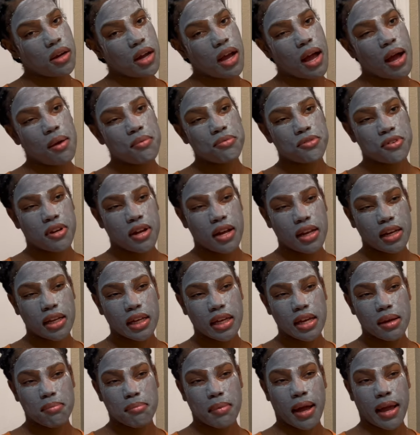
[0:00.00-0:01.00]
I'm trying to
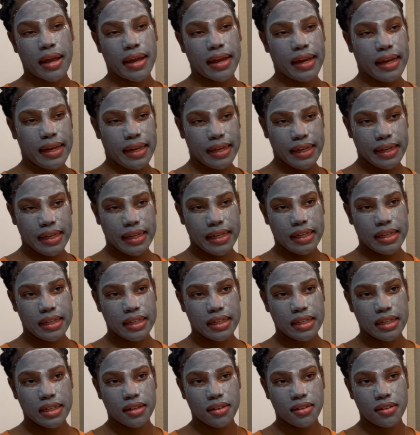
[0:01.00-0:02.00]
get my
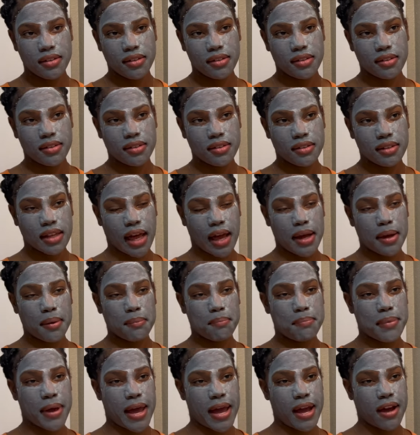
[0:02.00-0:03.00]
eating
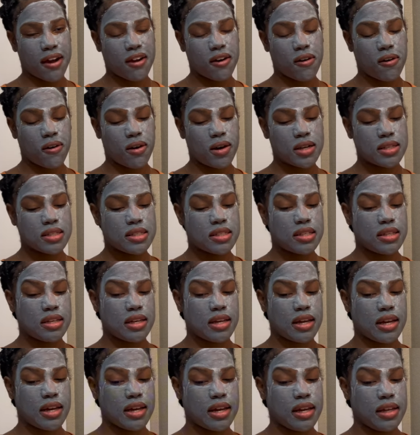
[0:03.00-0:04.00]
like back onto
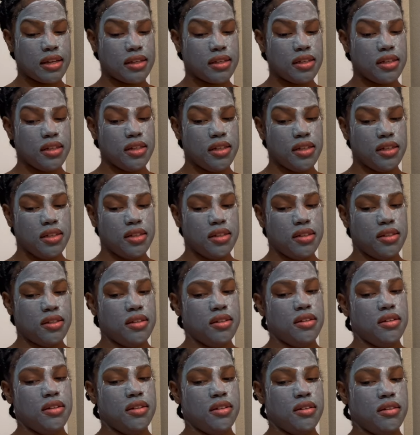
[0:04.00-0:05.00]
that
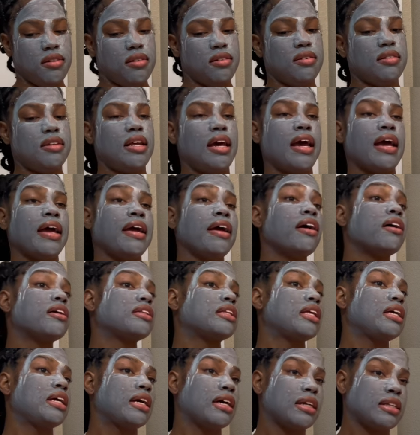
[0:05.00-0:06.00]
that
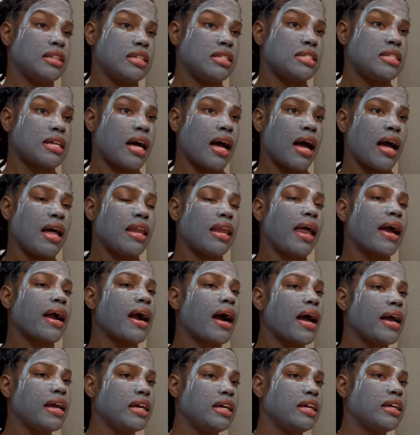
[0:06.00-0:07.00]
healthy, healthy side. Like
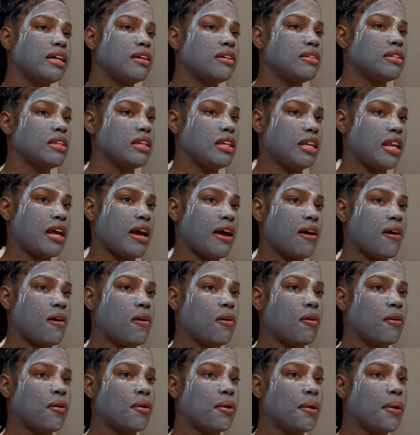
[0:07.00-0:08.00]
I eat healthy
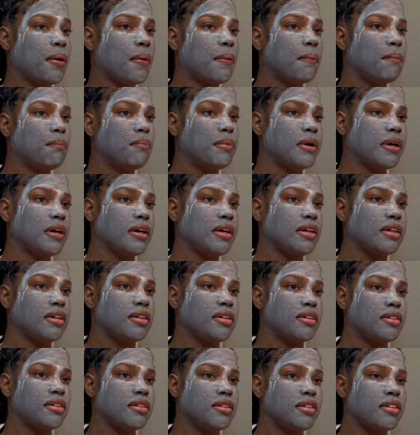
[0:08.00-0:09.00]
now, but
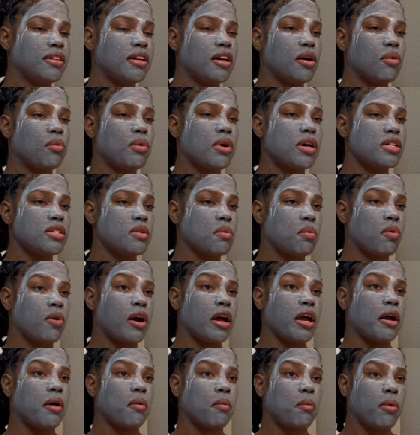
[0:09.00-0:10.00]
there was a
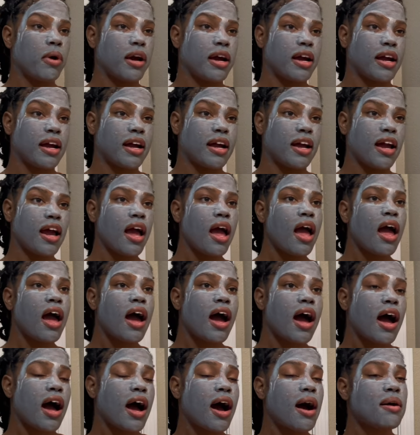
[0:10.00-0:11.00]
point where
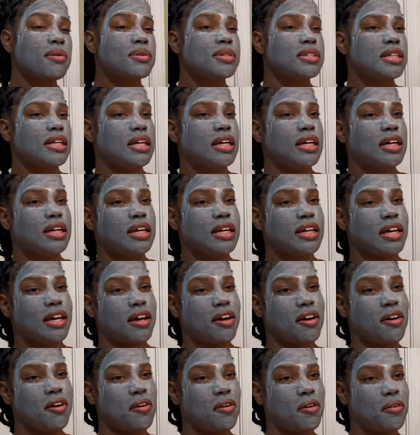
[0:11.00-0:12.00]
I was eating
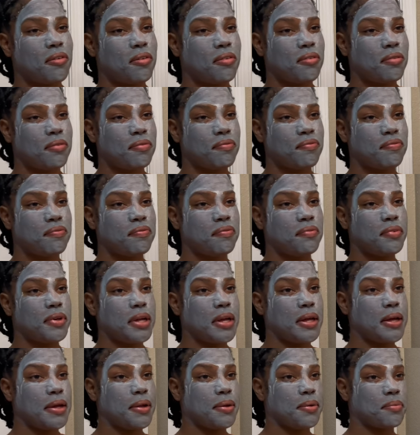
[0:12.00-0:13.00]
kale
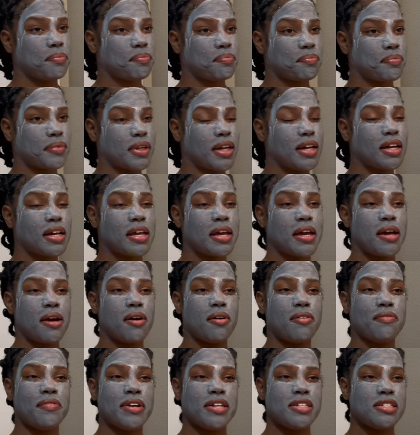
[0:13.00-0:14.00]
and a
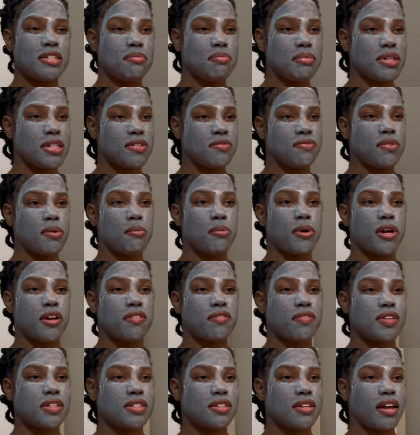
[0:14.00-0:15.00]
kale veggie mix for
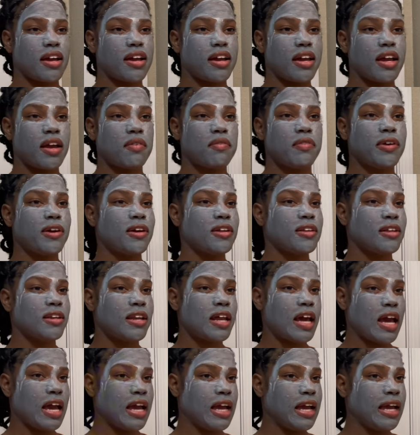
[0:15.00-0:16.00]
breakfast like every other
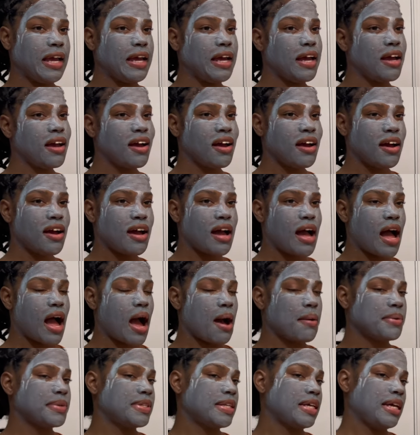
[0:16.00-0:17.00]
day.
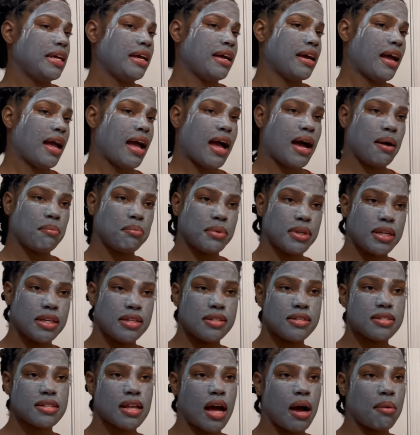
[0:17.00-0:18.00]
I was eating
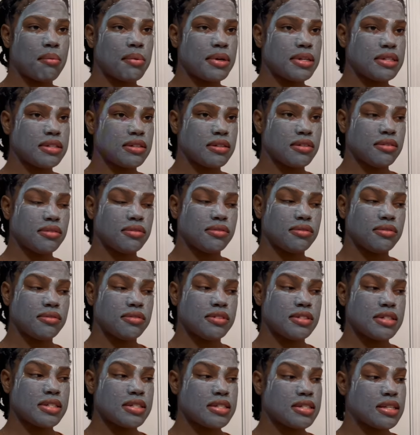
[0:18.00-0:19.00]
omelets. I wasn't
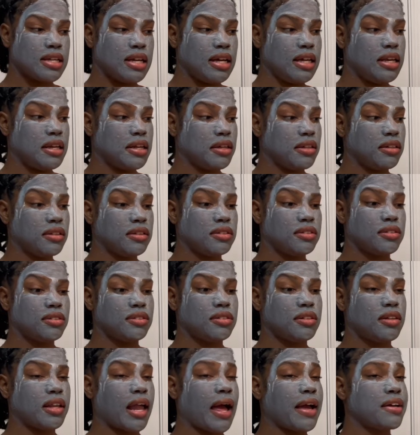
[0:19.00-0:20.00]
just eating
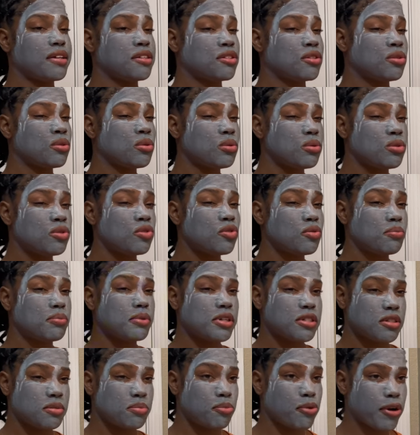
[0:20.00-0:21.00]
like too too
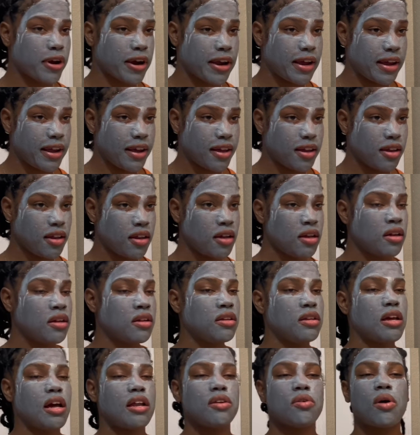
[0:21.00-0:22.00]
much bread.
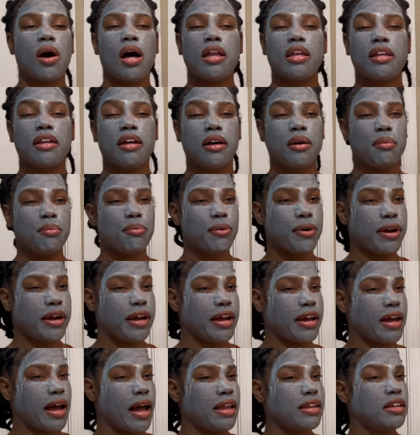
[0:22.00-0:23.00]
Y'all know I love
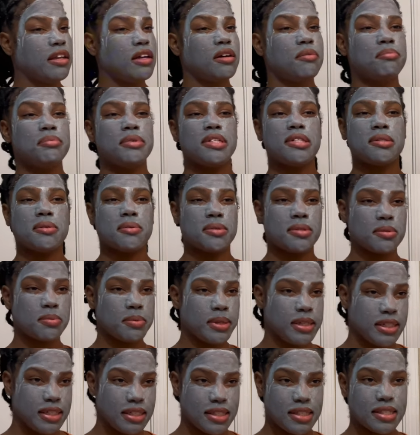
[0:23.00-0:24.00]
bread. I love me some
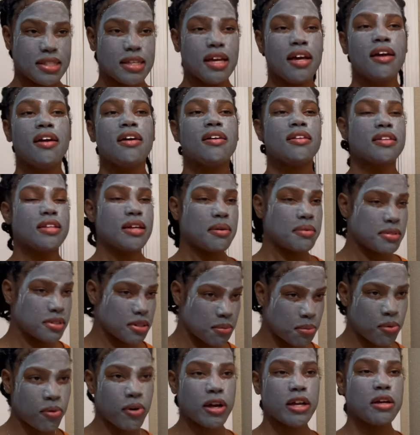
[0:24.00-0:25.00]
sweets there was a
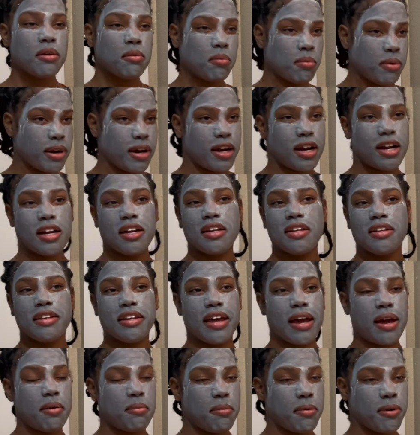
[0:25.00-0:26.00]
point where
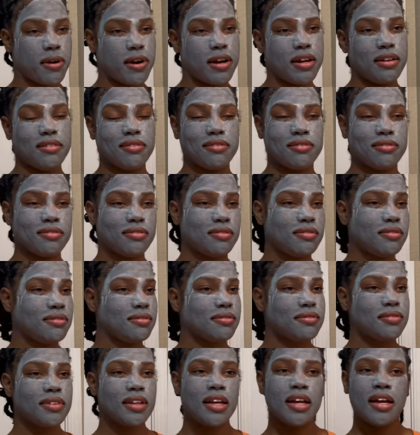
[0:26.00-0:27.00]
they weren't
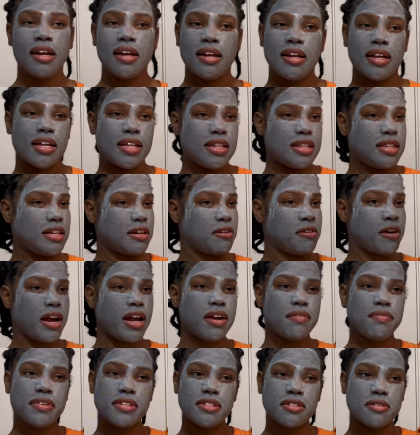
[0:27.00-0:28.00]
the
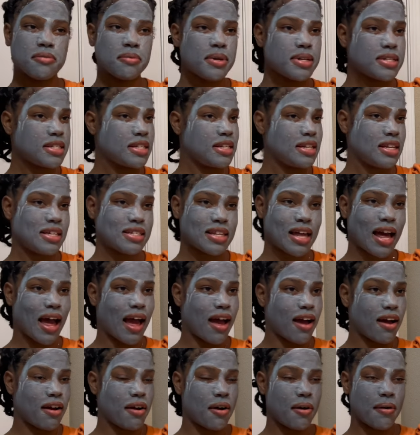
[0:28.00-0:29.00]
cravings wasn't as
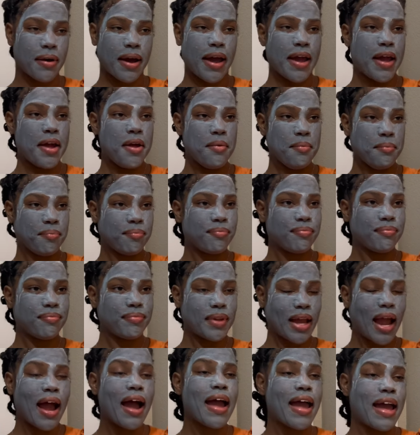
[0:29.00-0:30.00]
high okay
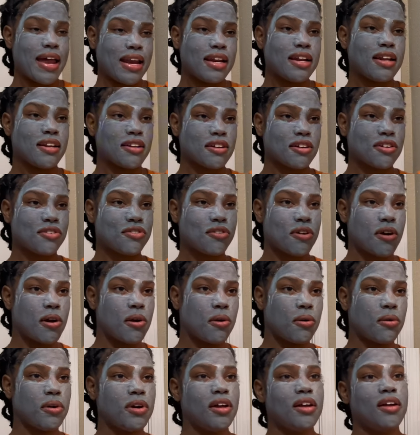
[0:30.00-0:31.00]
i had it under
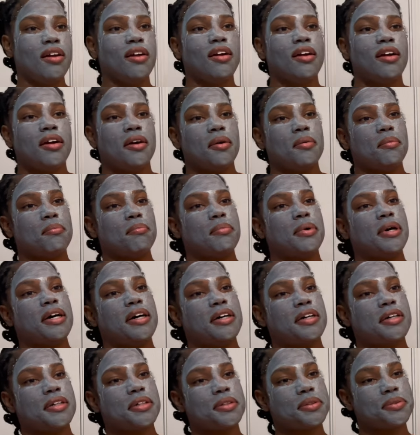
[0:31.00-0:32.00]
control but
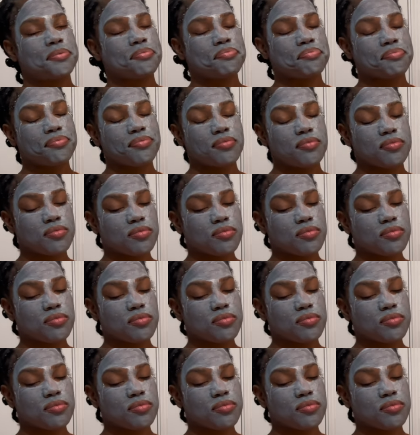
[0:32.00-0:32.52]
um